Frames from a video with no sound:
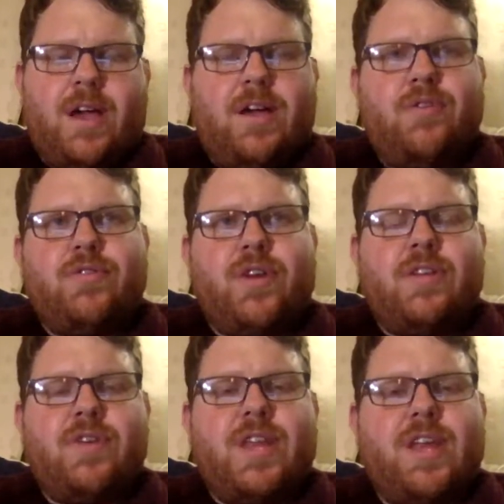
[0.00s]
always find it
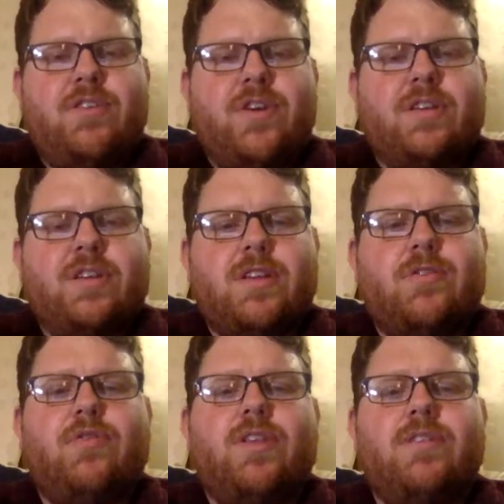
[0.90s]
really interesting,
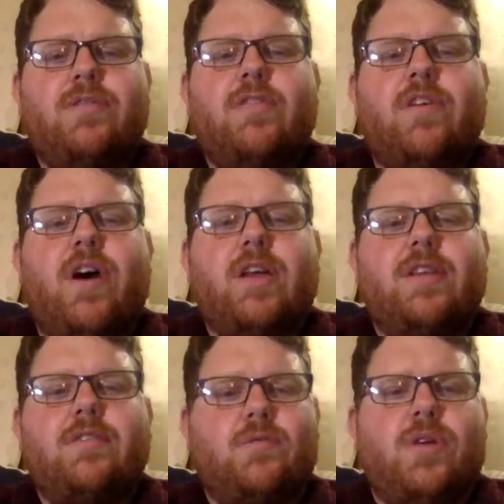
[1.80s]
all the different
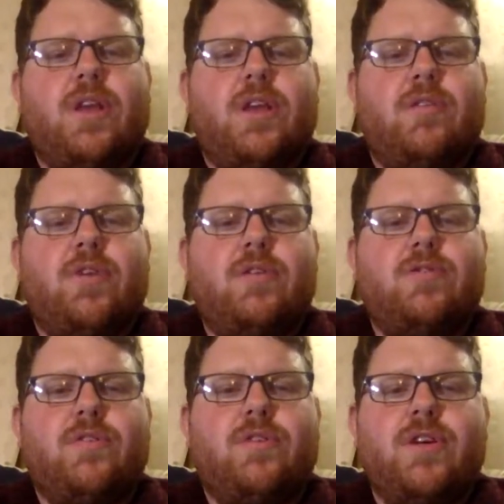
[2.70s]
varieties and what they use
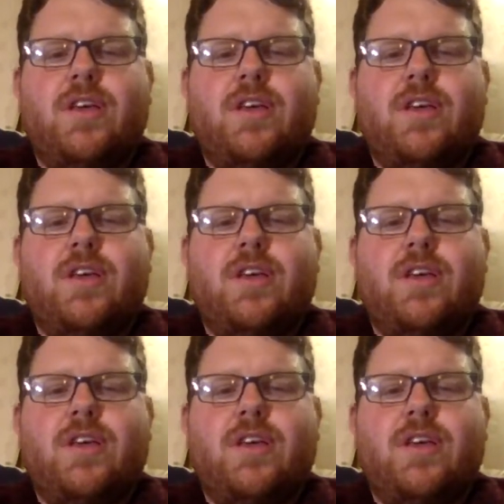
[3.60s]
for.